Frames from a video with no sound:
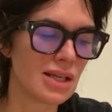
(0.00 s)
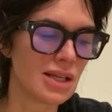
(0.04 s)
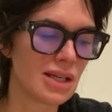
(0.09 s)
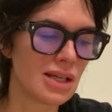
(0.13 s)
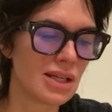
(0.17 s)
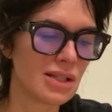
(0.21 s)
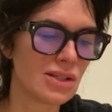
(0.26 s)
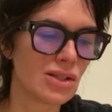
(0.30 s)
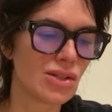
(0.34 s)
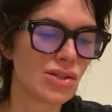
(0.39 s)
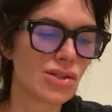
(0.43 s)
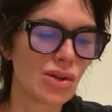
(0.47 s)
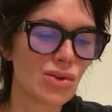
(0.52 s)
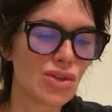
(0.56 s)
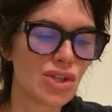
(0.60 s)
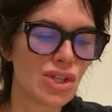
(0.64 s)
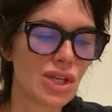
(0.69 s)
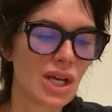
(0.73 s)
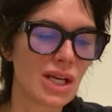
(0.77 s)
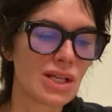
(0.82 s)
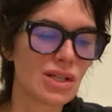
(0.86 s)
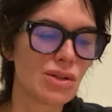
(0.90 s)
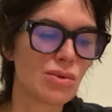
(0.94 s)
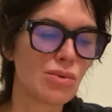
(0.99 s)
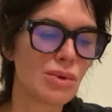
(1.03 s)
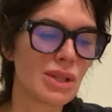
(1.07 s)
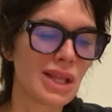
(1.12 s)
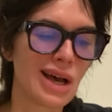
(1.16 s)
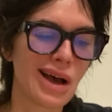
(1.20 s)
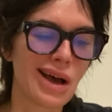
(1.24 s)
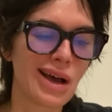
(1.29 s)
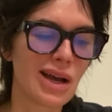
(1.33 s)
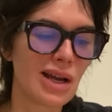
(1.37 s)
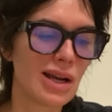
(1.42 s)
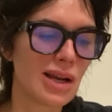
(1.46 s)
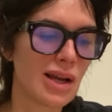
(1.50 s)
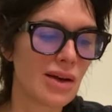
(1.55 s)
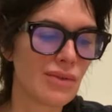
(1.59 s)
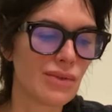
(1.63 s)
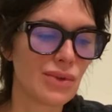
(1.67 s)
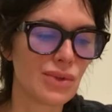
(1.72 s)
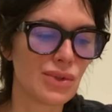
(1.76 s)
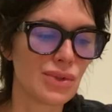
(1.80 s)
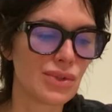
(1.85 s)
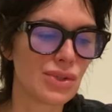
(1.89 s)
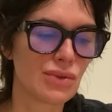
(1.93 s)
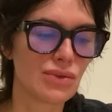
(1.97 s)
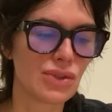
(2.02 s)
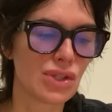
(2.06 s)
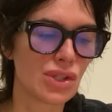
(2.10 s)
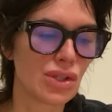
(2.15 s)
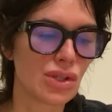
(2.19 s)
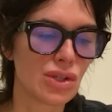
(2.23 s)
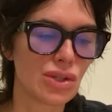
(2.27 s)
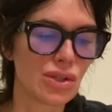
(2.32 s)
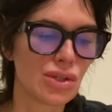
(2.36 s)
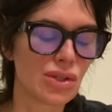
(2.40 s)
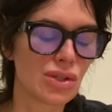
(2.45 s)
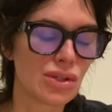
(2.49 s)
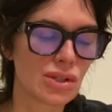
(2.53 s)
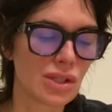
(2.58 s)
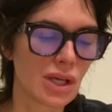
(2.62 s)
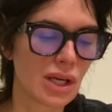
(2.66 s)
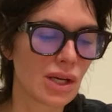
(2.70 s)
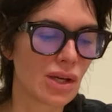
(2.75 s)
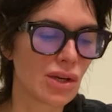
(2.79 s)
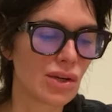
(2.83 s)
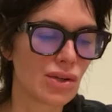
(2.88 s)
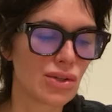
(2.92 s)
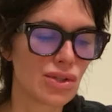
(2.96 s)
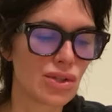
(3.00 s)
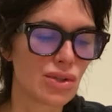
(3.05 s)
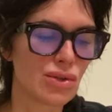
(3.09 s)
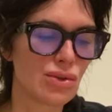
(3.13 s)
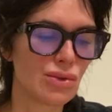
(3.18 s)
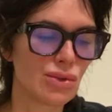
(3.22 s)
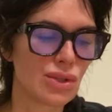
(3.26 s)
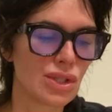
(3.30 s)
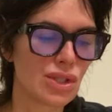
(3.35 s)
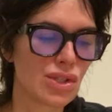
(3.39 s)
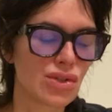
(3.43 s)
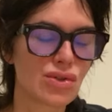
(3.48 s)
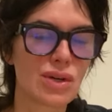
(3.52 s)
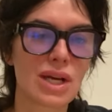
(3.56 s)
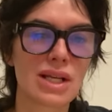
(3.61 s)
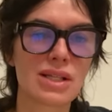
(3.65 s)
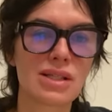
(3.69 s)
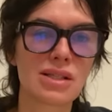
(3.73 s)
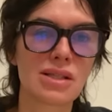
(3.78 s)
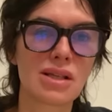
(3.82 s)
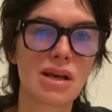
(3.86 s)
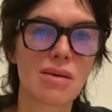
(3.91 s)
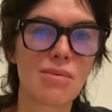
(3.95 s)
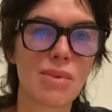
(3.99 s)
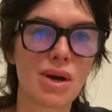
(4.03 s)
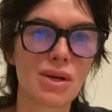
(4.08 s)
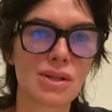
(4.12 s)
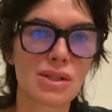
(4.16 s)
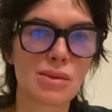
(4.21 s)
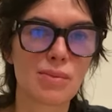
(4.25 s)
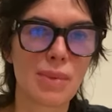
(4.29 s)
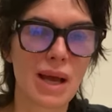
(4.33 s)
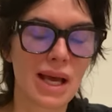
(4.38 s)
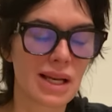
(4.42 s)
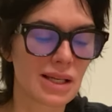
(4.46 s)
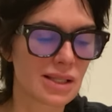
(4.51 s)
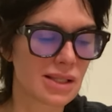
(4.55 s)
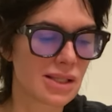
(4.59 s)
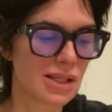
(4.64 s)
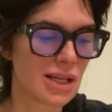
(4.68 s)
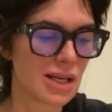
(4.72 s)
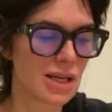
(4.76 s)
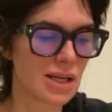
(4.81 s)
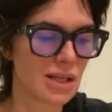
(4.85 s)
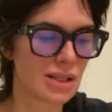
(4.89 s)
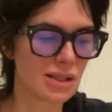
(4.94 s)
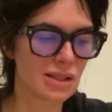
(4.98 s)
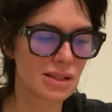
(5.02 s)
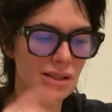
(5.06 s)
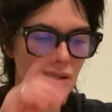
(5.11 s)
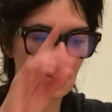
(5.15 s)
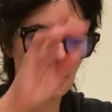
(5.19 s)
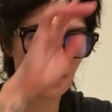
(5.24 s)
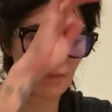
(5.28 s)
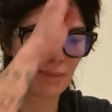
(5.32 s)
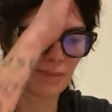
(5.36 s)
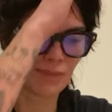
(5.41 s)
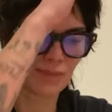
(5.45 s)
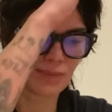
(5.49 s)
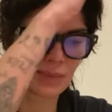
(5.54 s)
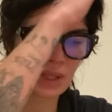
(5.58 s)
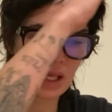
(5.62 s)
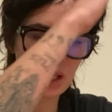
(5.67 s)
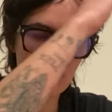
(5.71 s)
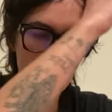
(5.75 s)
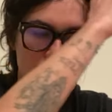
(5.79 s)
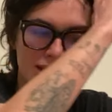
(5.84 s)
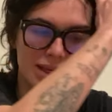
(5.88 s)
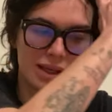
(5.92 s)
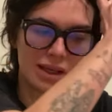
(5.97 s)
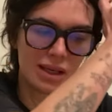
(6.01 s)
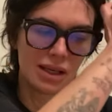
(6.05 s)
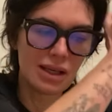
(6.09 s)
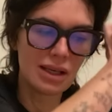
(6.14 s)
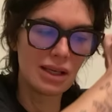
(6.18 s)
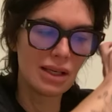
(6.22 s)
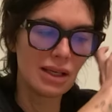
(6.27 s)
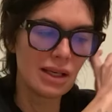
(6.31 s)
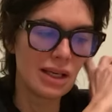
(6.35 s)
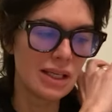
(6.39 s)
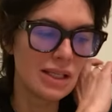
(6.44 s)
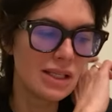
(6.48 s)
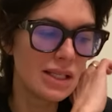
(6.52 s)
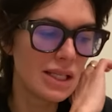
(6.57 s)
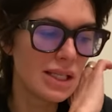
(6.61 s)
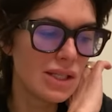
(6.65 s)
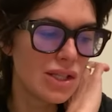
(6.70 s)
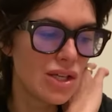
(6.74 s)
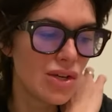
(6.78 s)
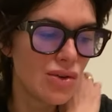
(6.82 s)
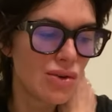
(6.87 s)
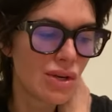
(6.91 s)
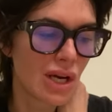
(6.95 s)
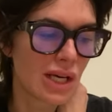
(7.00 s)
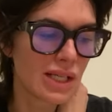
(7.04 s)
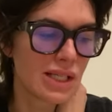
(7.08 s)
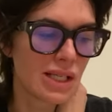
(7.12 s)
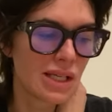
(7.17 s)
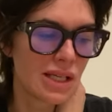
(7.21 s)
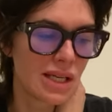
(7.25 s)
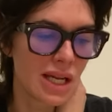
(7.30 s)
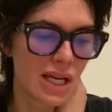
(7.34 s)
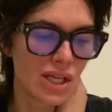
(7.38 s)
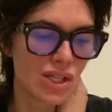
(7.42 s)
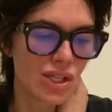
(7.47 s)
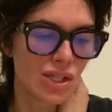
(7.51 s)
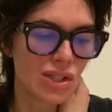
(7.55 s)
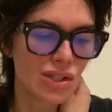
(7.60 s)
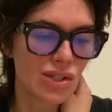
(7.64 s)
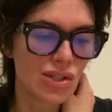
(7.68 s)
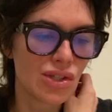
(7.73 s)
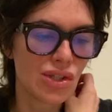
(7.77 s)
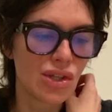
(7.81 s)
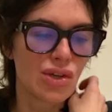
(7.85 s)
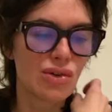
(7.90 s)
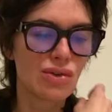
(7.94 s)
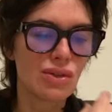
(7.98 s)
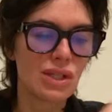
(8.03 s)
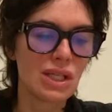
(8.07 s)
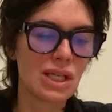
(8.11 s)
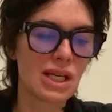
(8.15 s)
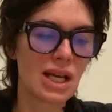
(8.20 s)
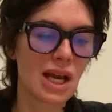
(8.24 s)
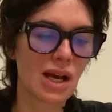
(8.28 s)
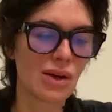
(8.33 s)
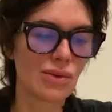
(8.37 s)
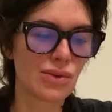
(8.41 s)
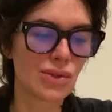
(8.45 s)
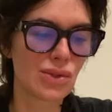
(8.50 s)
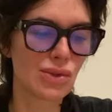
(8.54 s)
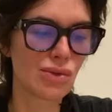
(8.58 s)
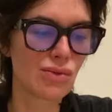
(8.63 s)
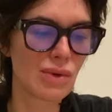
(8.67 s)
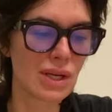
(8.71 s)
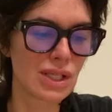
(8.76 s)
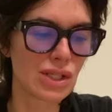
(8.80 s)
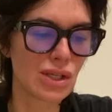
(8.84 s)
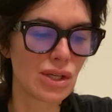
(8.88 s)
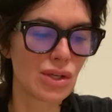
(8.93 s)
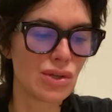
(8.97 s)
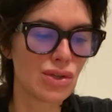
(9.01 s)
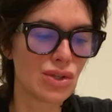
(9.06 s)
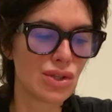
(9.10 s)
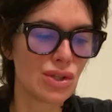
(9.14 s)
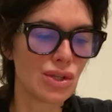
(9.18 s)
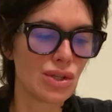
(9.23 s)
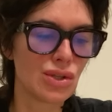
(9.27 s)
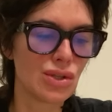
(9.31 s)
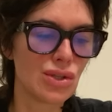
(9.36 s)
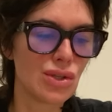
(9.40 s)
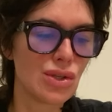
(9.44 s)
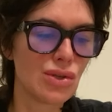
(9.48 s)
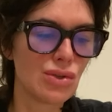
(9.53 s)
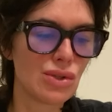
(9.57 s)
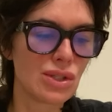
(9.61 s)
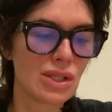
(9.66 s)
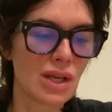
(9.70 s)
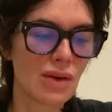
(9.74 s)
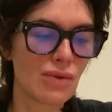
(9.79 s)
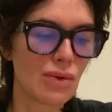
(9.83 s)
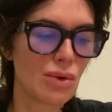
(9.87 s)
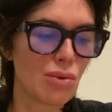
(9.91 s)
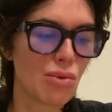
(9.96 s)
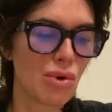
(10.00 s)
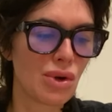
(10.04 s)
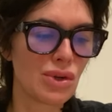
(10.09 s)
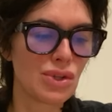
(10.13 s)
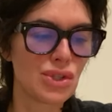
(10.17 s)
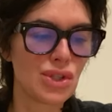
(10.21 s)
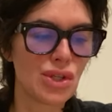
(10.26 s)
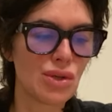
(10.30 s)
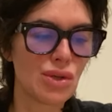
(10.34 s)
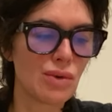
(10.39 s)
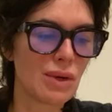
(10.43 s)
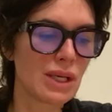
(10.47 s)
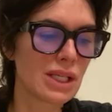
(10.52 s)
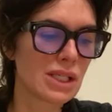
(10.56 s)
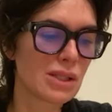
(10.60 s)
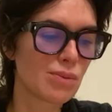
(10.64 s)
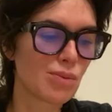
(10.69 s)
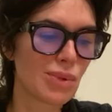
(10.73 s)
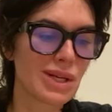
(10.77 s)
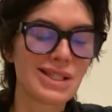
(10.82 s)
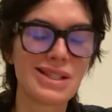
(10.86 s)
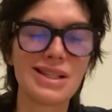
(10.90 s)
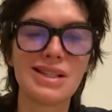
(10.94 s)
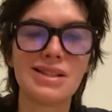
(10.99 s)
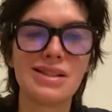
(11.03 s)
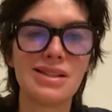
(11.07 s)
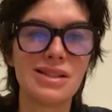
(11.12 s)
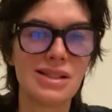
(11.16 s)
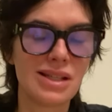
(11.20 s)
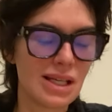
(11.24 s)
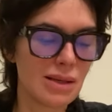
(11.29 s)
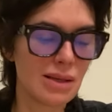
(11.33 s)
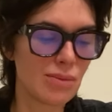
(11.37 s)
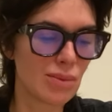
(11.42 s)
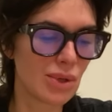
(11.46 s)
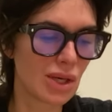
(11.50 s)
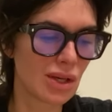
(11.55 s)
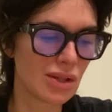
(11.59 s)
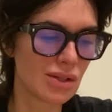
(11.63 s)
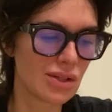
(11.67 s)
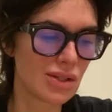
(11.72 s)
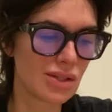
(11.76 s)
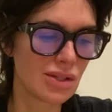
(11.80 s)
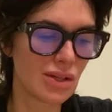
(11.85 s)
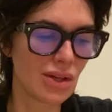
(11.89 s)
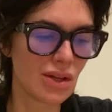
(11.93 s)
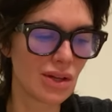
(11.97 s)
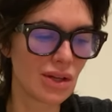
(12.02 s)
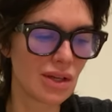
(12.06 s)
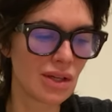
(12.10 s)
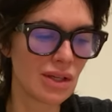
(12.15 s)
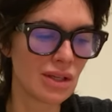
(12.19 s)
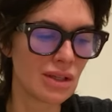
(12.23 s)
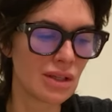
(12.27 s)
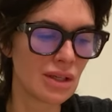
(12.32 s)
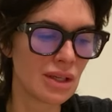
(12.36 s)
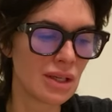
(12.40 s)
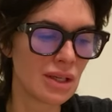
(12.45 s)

is associated with high levels of psychological distress amongst Palestinians. Indeed, the United Nations Security Council Resolution 2712 expressed its deep concern